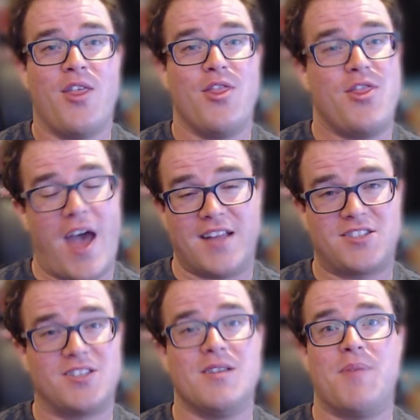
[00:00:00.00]
that
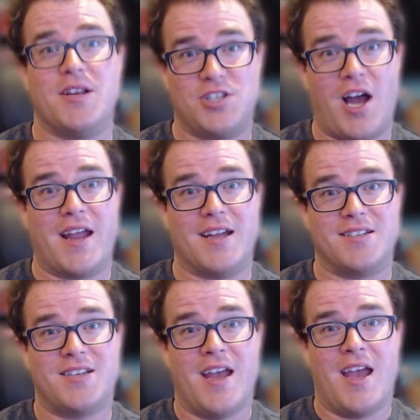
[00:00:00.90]
sleeping
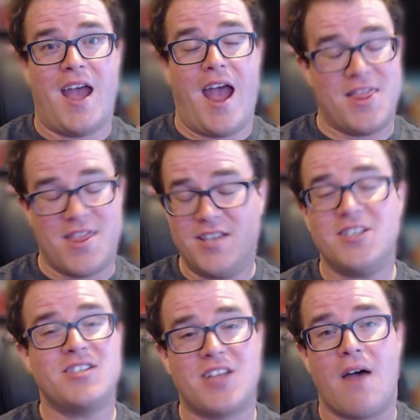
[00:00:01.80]
giant. And this
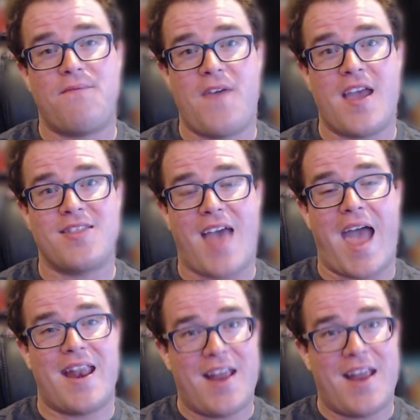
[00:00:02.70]
is something that